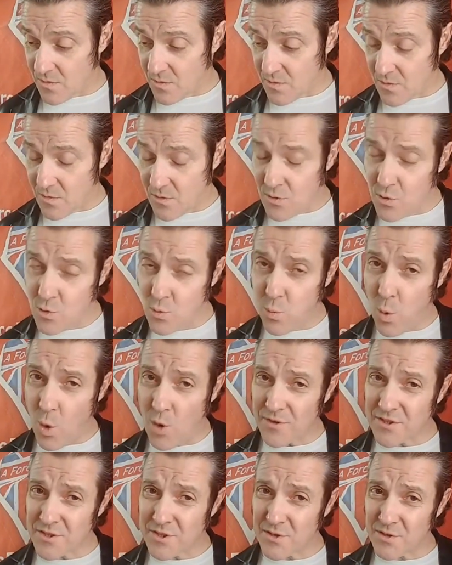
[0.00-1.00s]
who
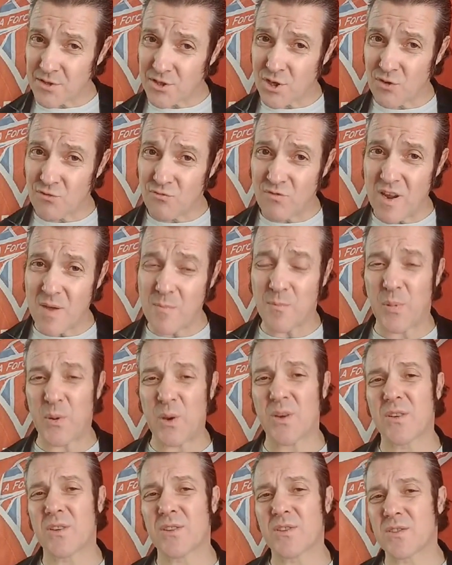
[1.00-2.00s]
want to rip
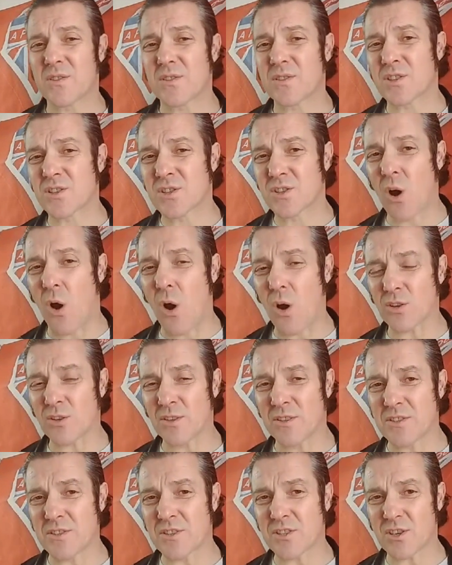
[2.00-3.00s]

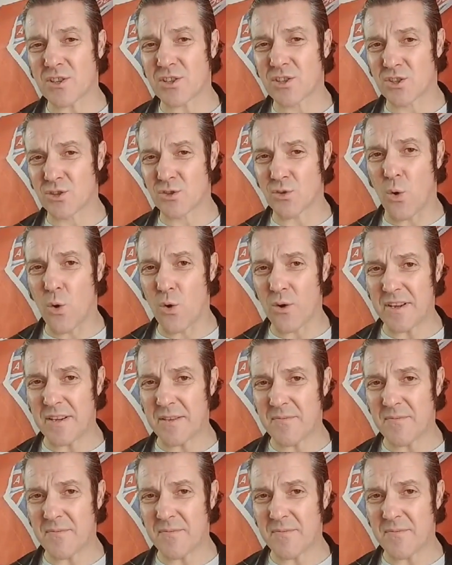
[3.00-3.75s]
Scotland's story